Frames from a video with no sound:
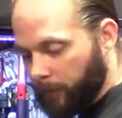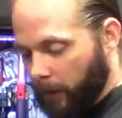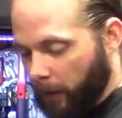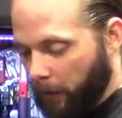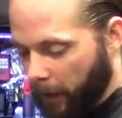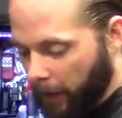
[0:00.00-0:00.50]

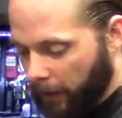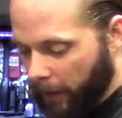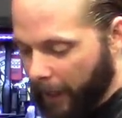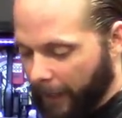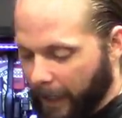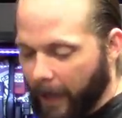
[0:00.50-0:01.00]
And
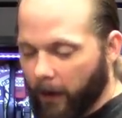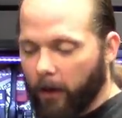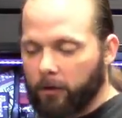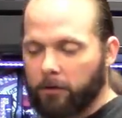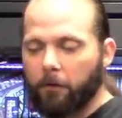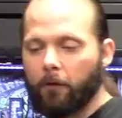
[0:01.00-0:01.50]
then I got
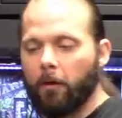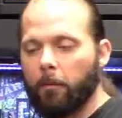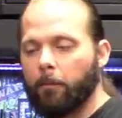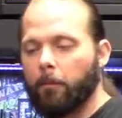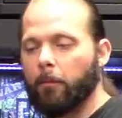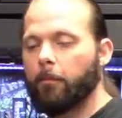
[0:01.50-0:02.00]
also, for
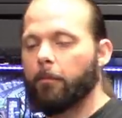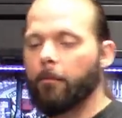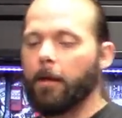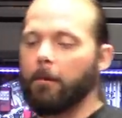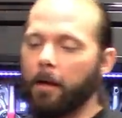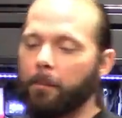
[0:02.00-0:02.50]
the
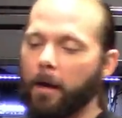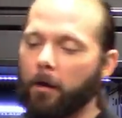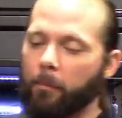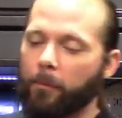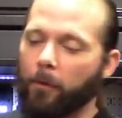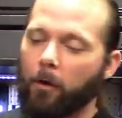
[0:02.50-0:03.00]
made by
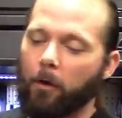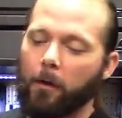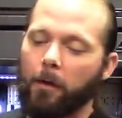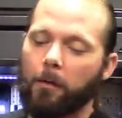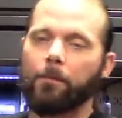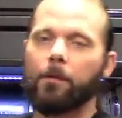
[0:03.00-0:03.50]
Power Probe,
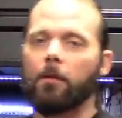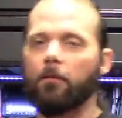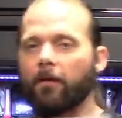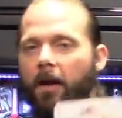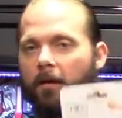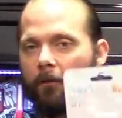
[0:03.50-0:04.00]
the
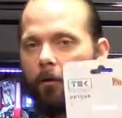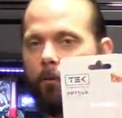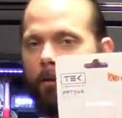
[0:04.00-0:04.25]
5-volt